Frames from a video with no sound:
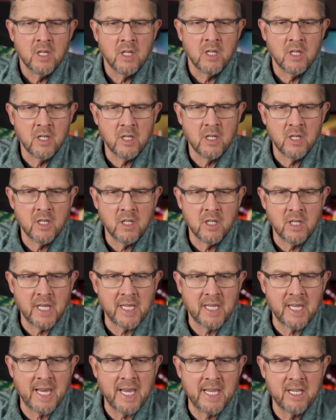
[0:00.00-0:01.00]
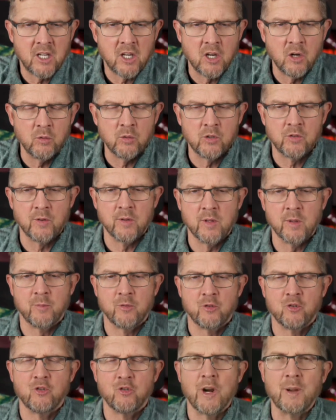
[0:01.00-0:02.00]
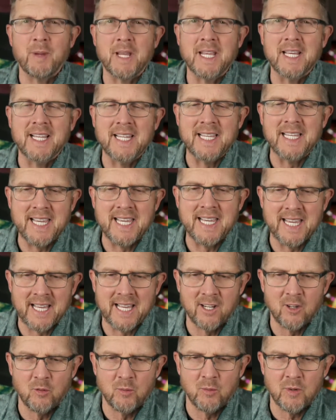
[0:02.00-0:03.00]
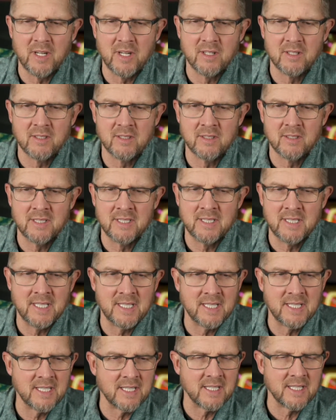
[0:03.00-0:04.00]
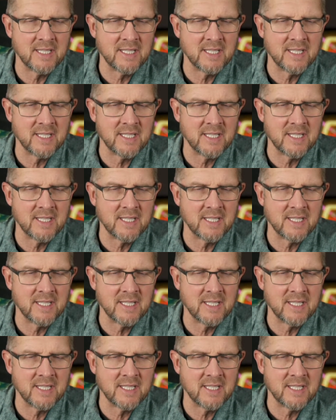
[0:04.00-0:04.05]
Like a head coach from the Premier League. I know, but yeah.